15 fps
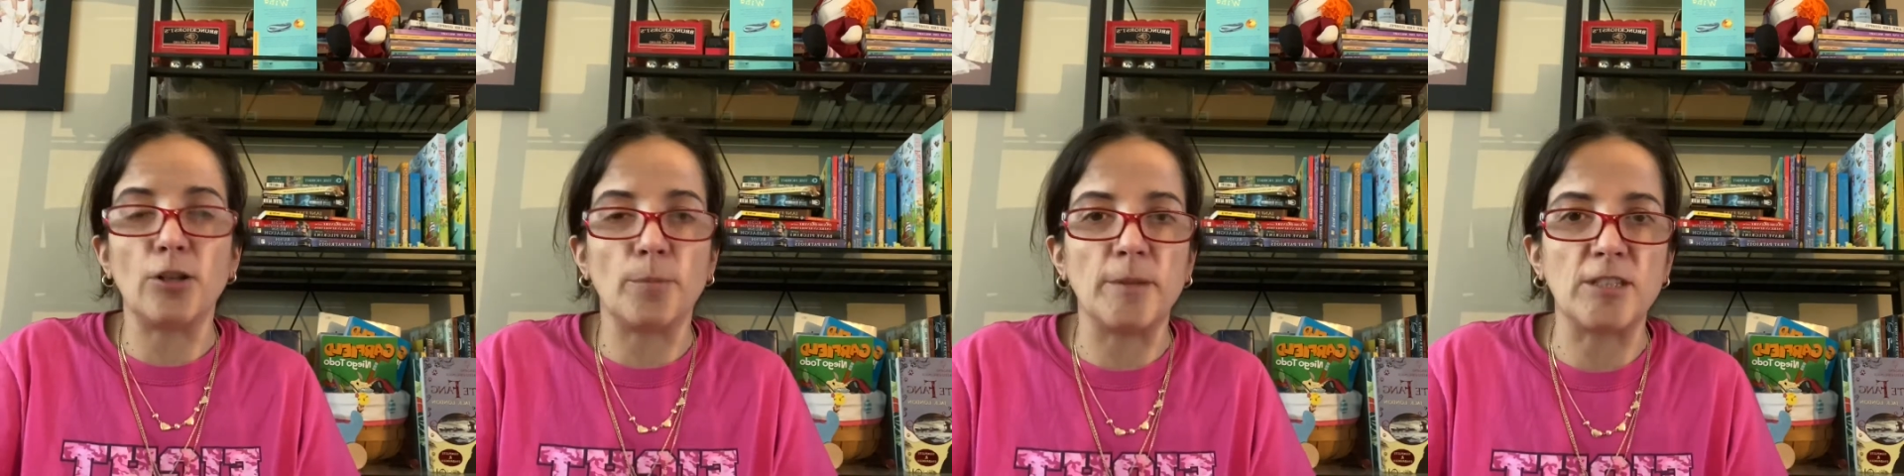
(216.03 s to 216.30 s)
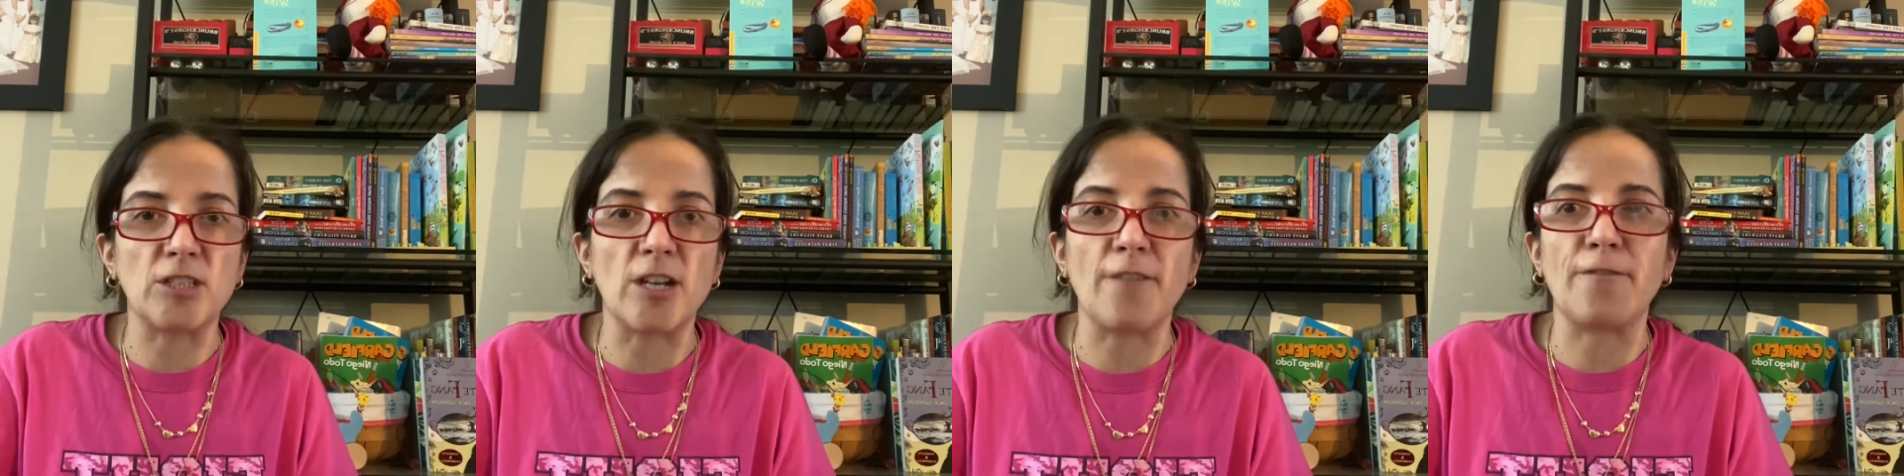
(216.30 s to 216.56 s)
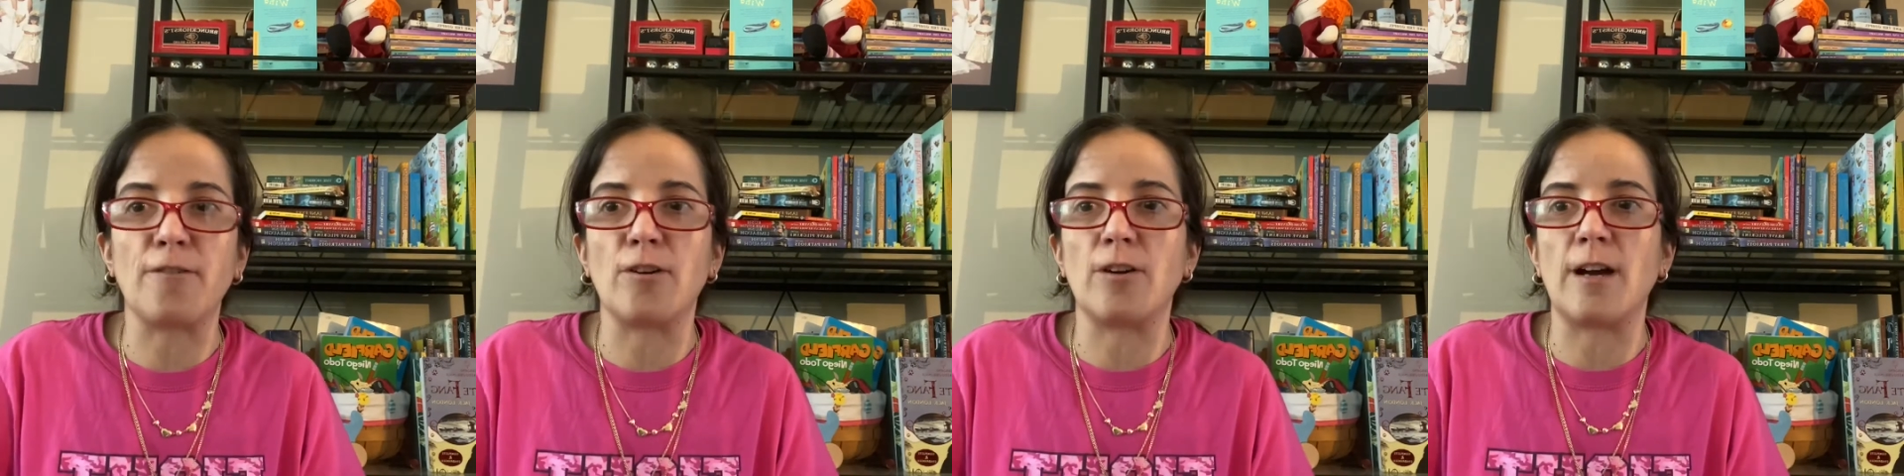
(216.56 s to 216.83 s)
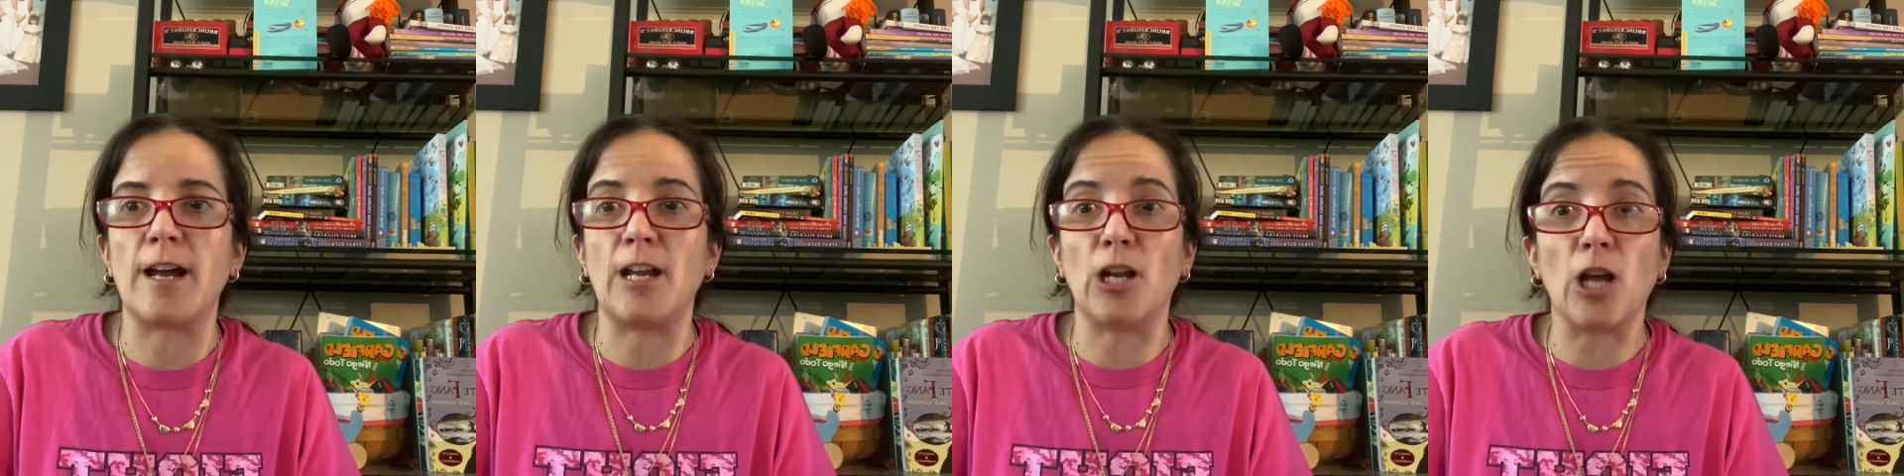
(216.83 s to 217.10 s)
bit tougher
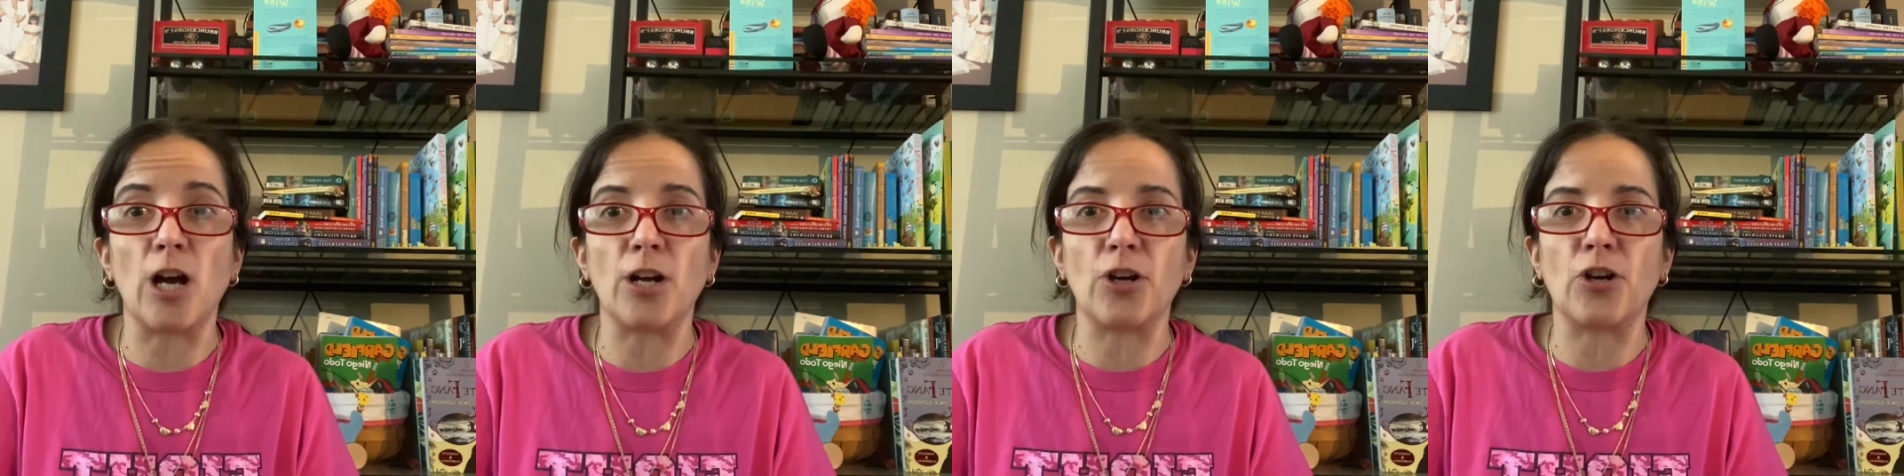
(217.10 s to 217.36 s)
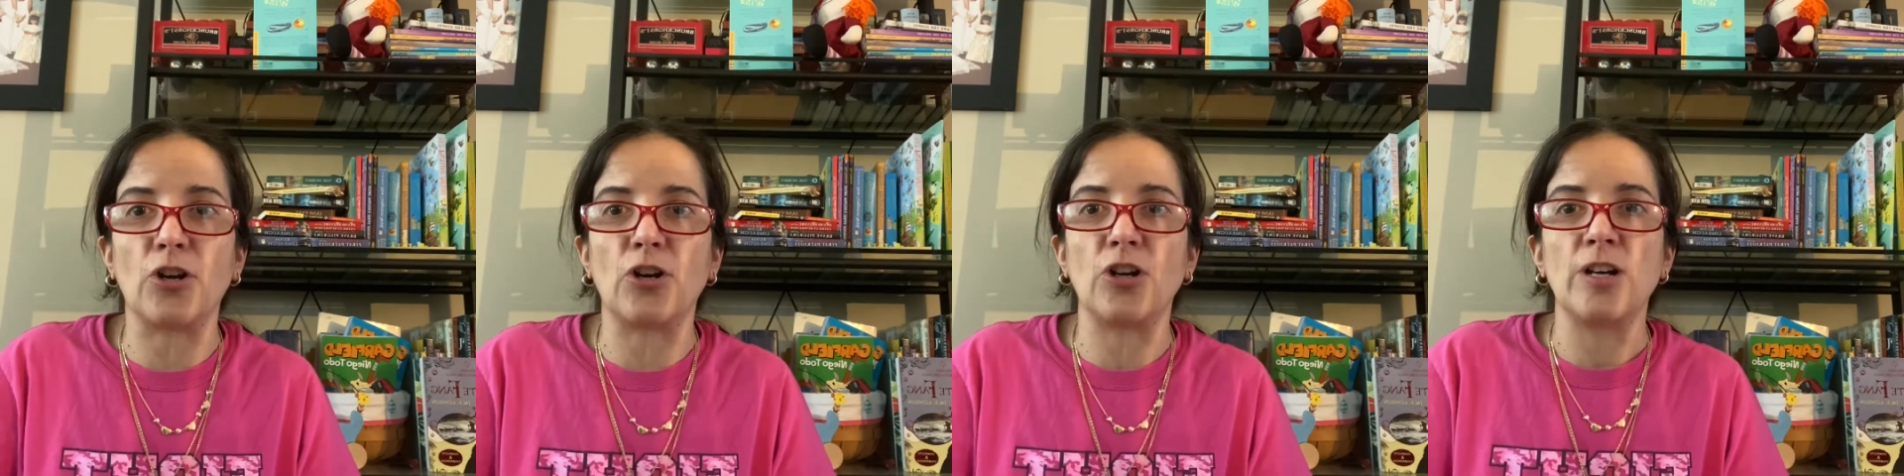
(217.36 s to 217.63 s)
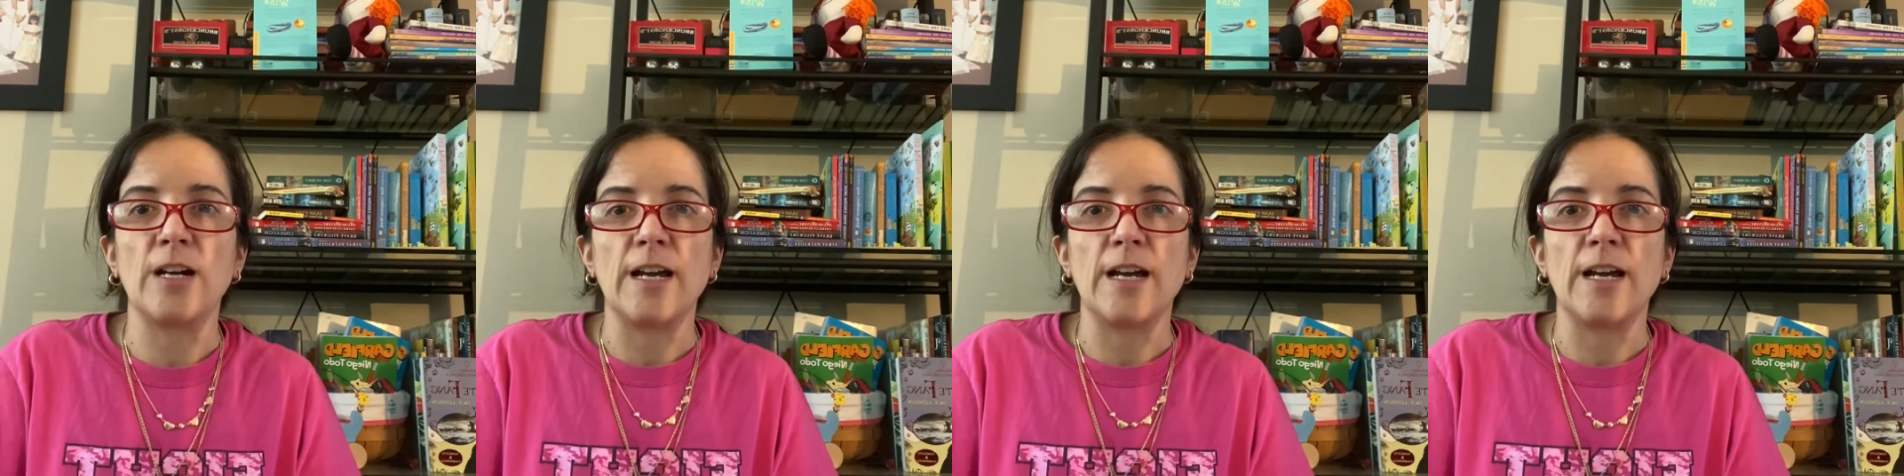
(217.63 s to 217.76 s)
and longer,